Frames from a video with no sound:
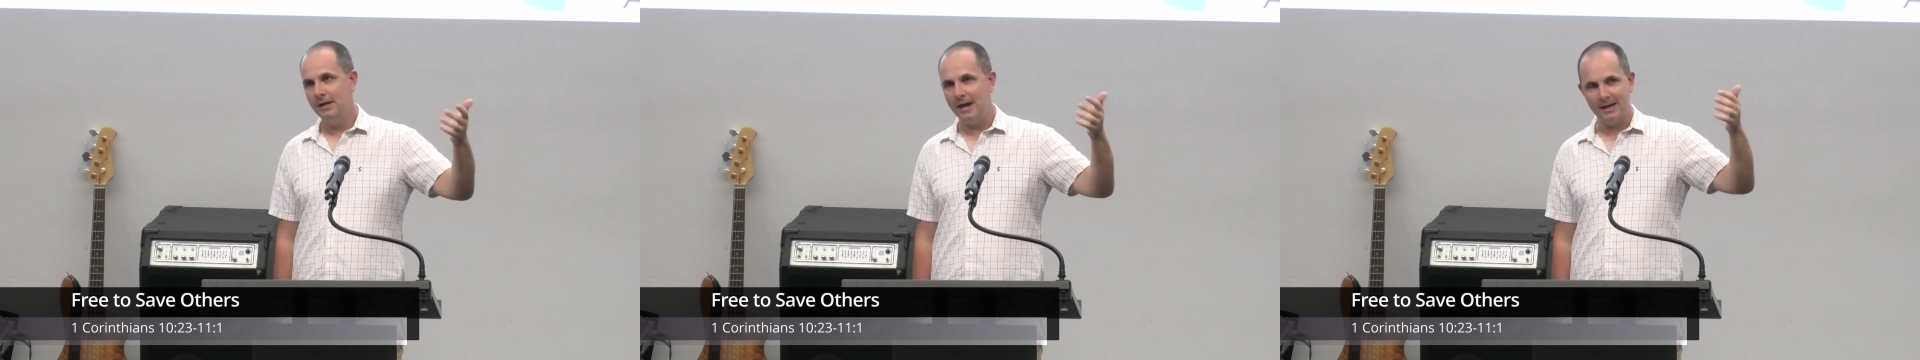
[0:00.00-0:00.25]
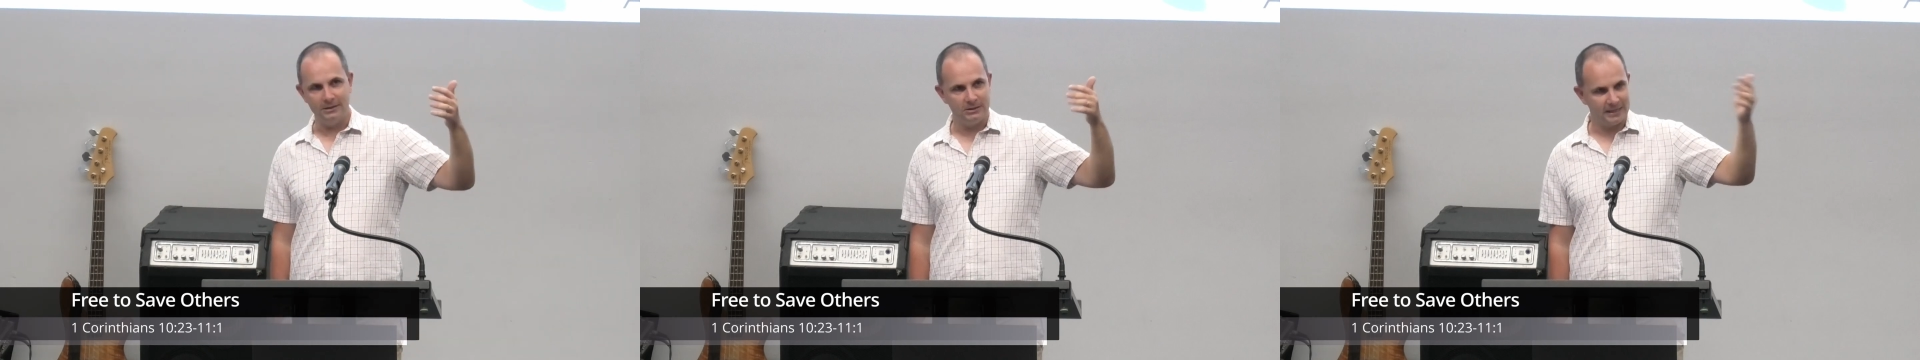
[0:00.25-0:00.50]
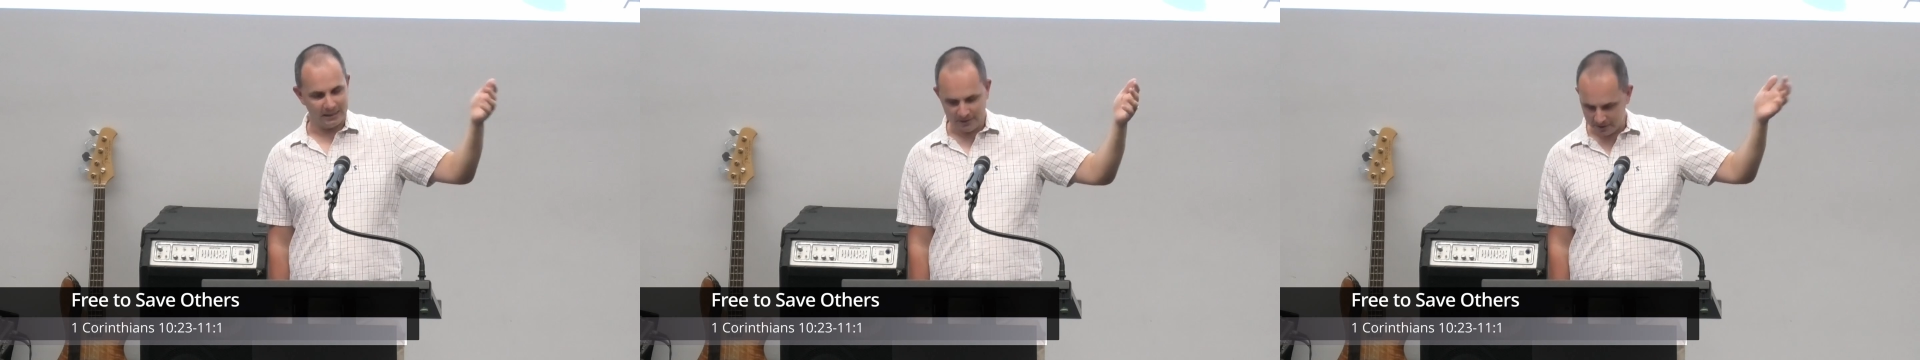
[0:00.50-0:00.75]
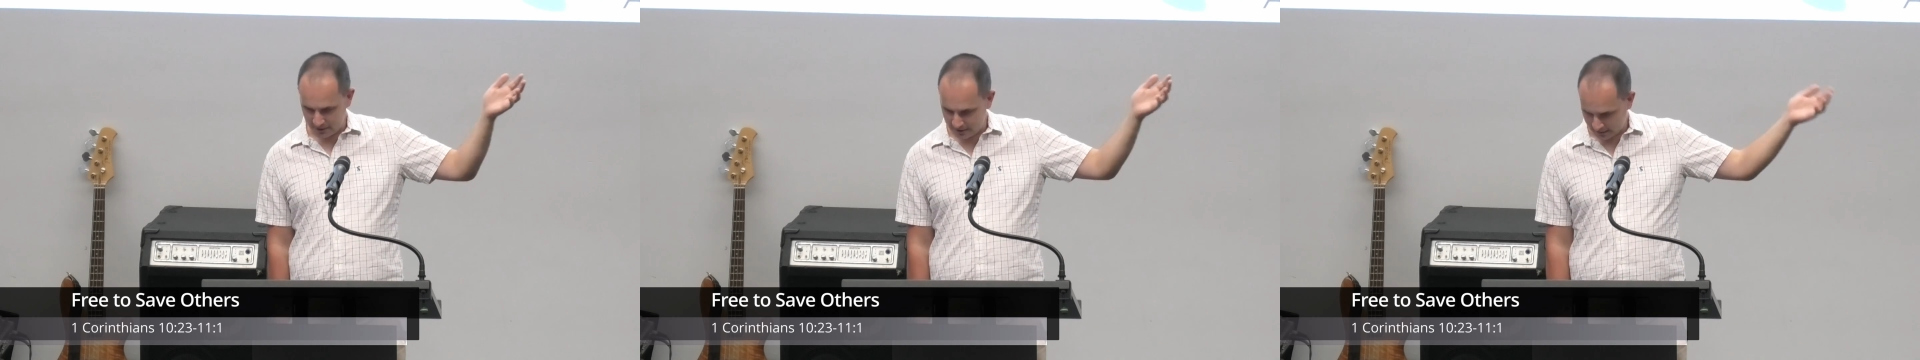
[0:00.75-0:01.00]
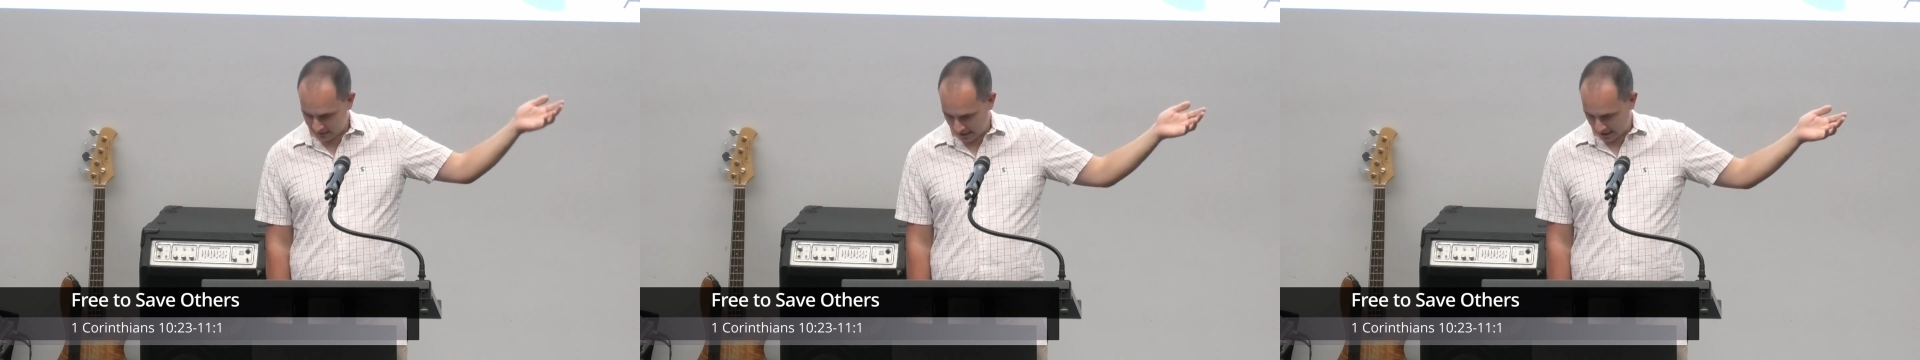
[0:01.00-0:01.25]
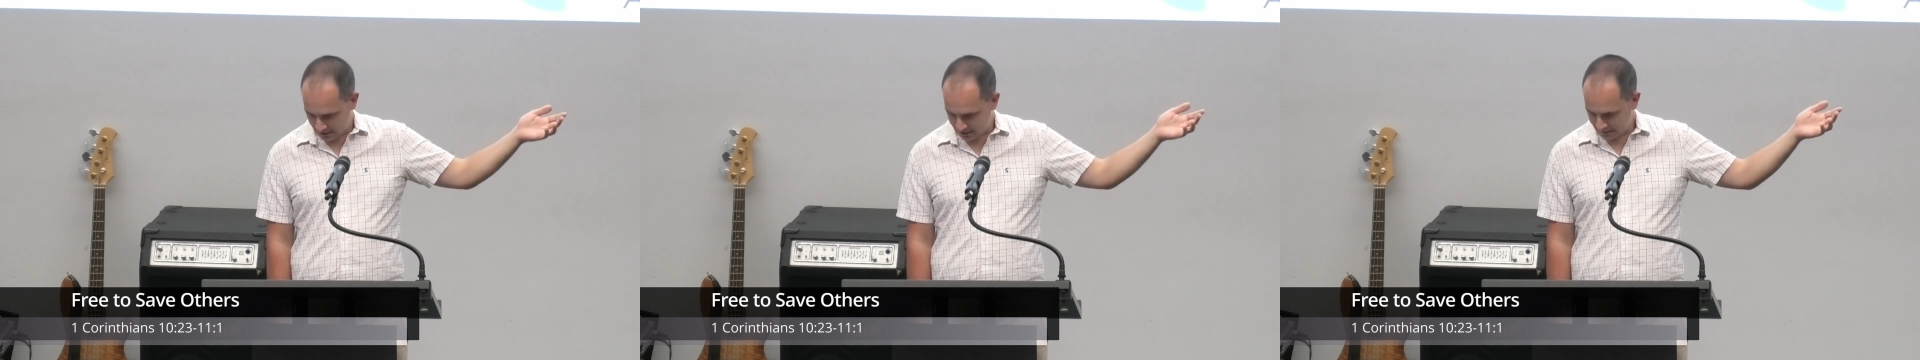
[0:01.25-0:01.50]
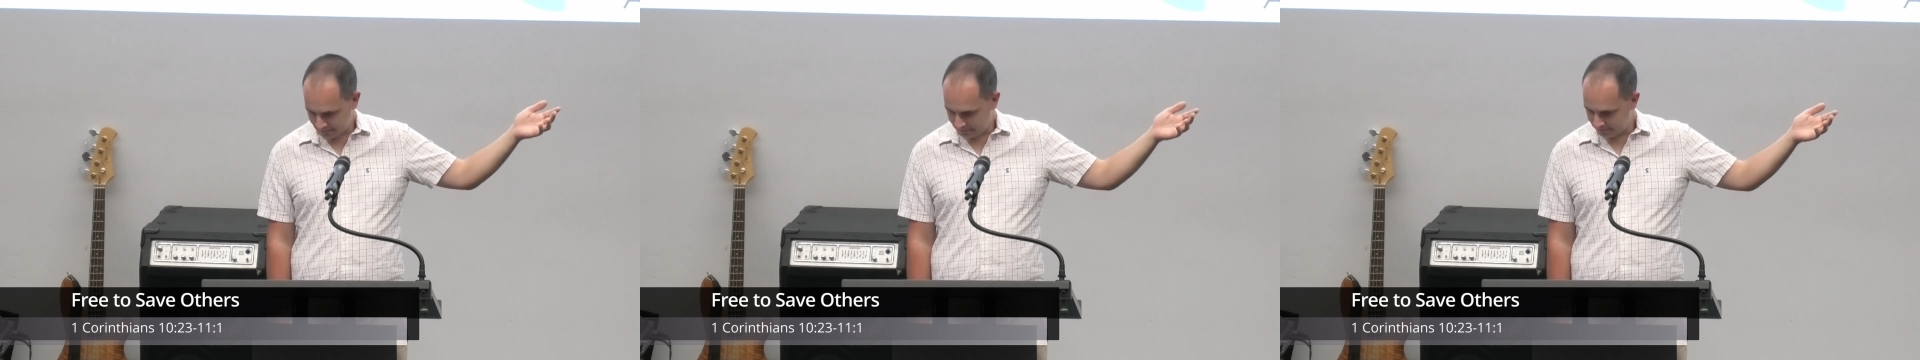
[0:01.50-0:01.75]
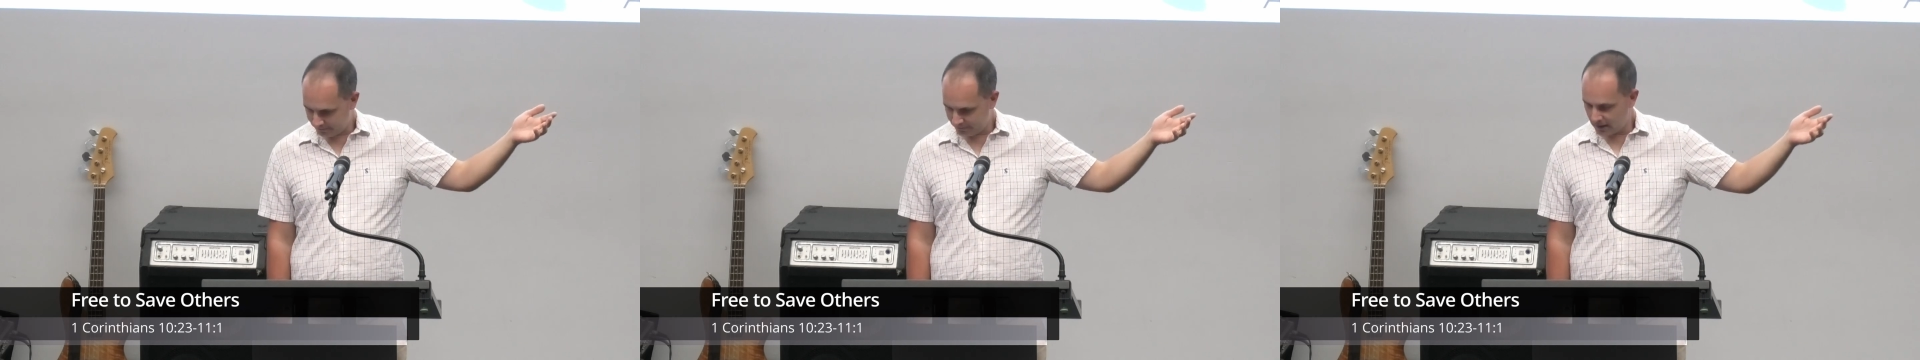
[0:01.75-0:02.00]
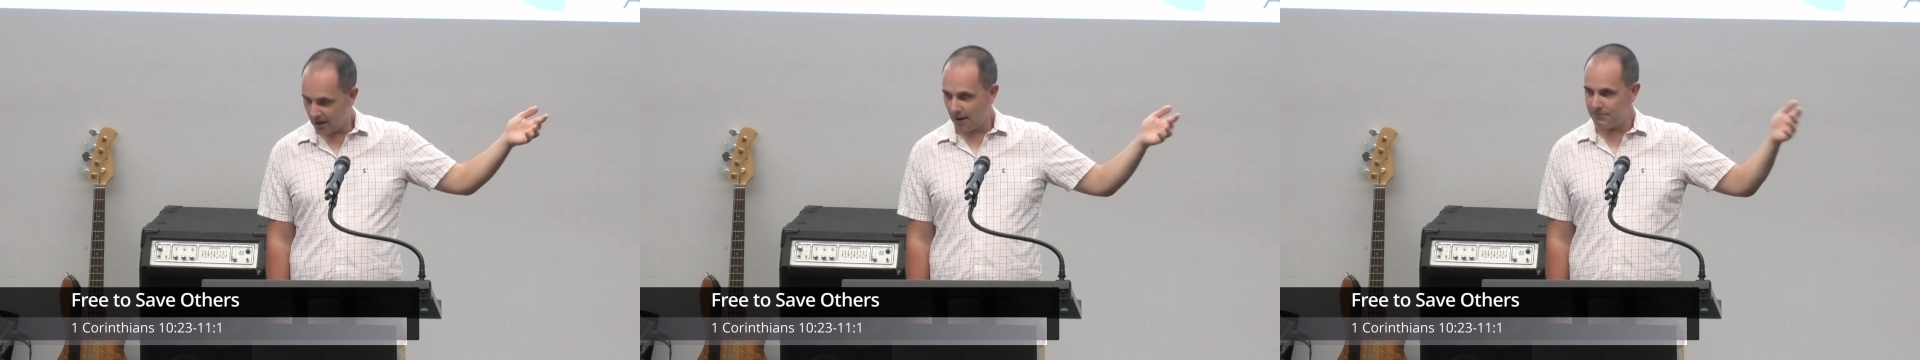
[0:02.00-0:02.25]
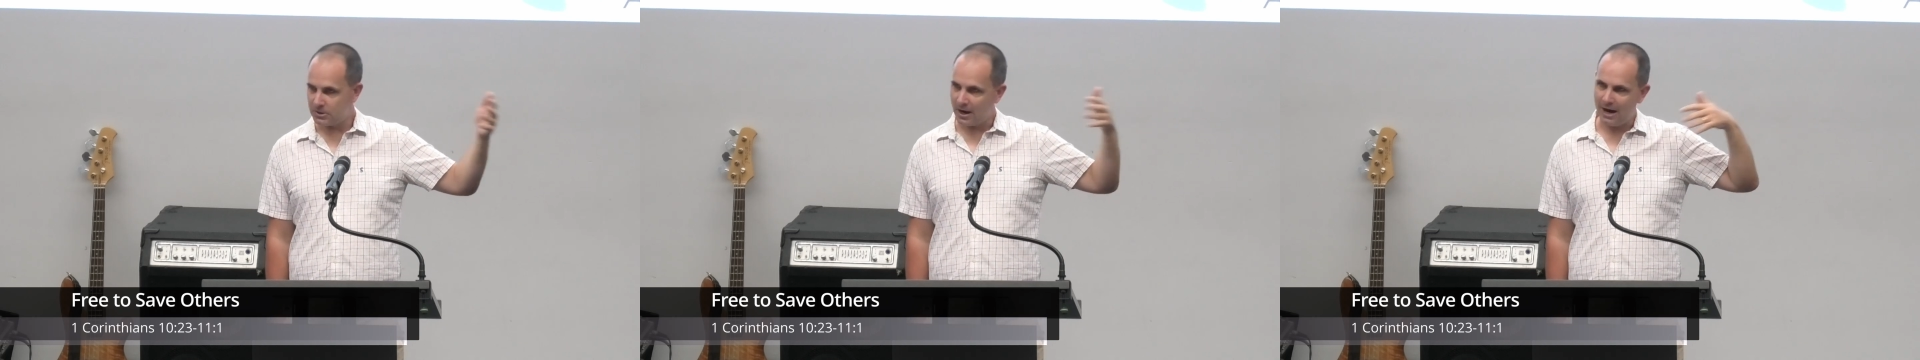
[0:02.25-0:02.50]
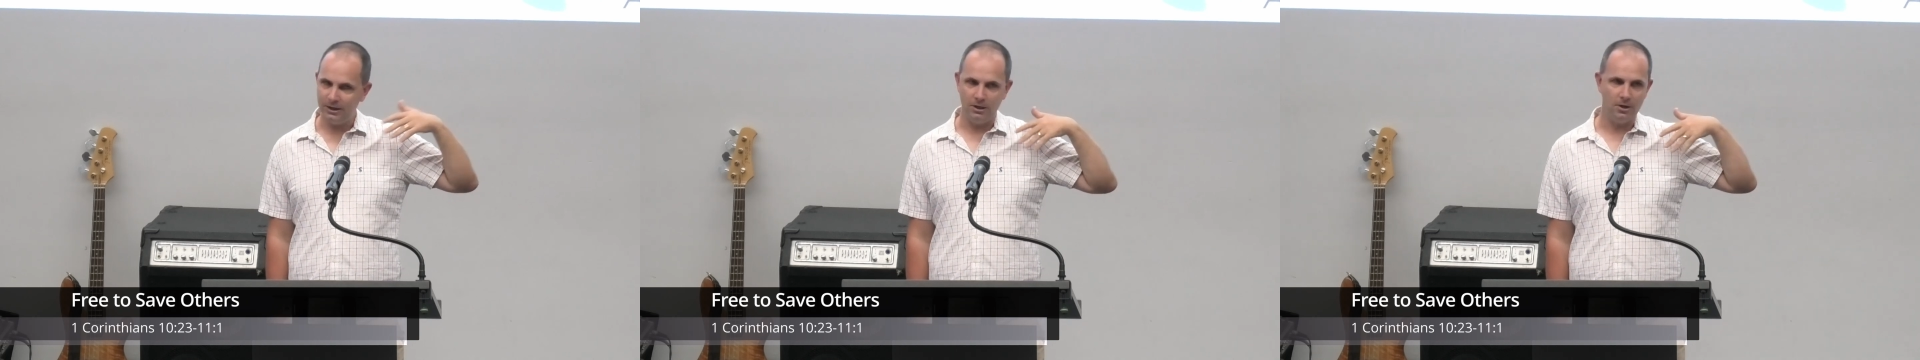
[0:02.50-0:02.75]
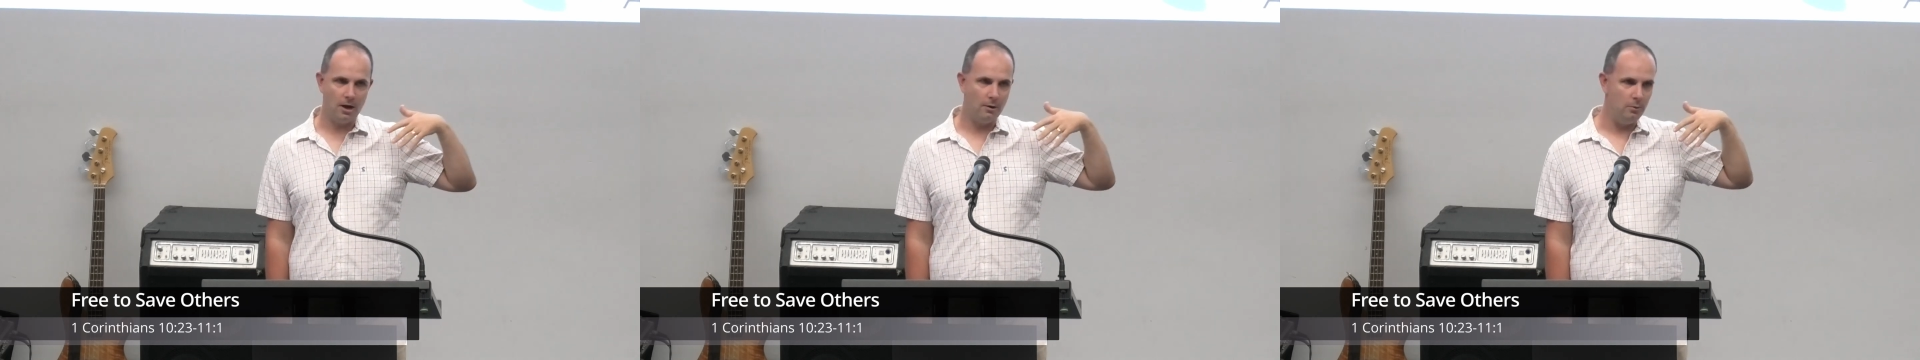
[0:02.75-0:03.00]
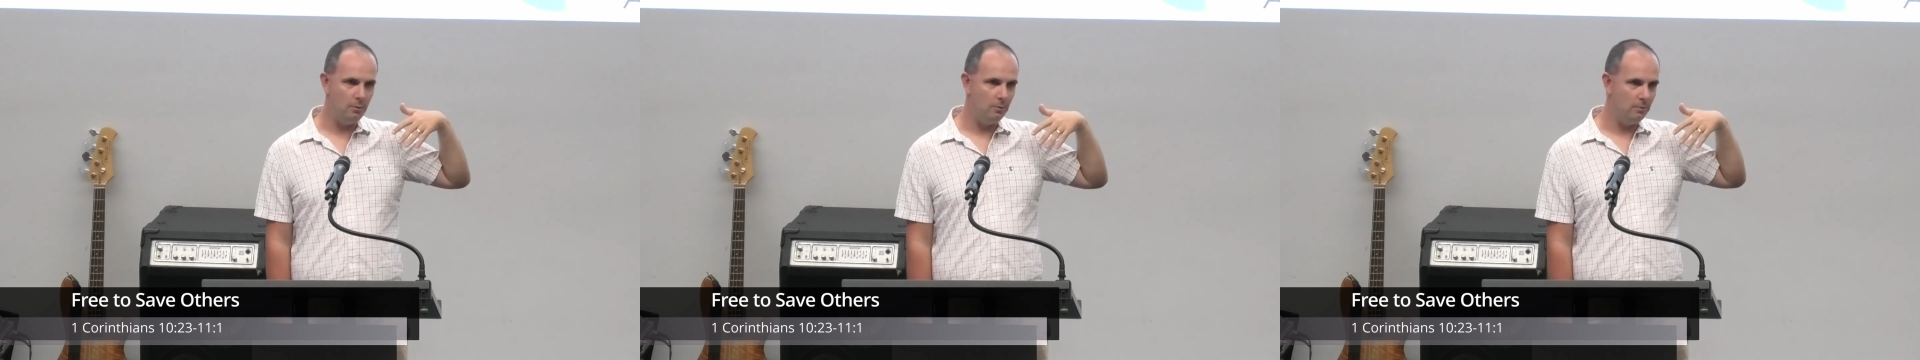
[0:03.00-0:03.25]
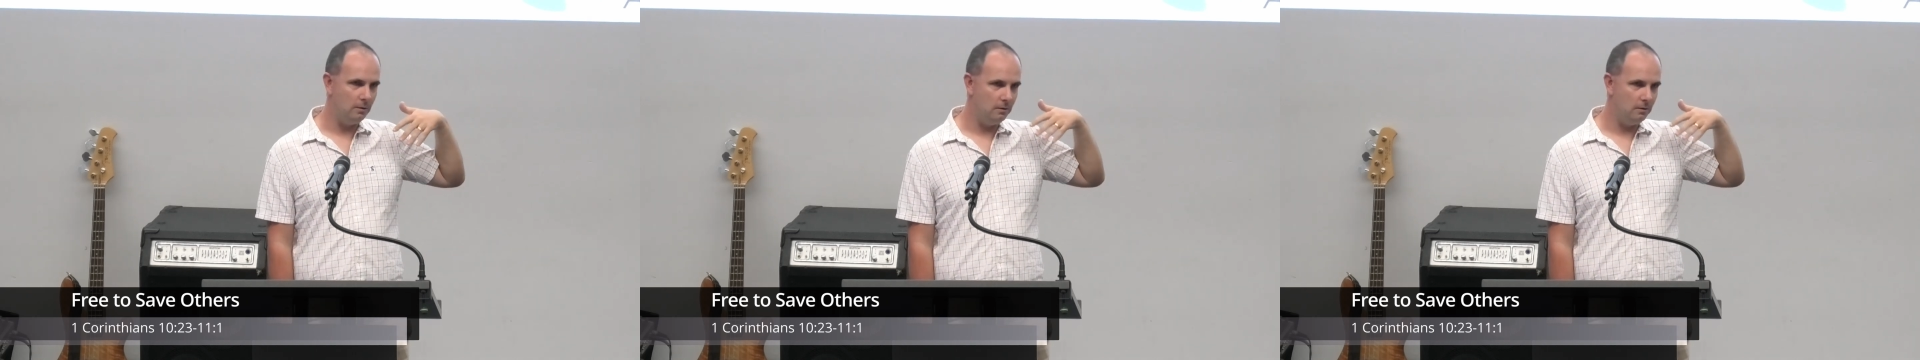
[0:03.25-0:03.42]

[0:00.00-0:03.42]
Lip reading: and status and success. So how do you go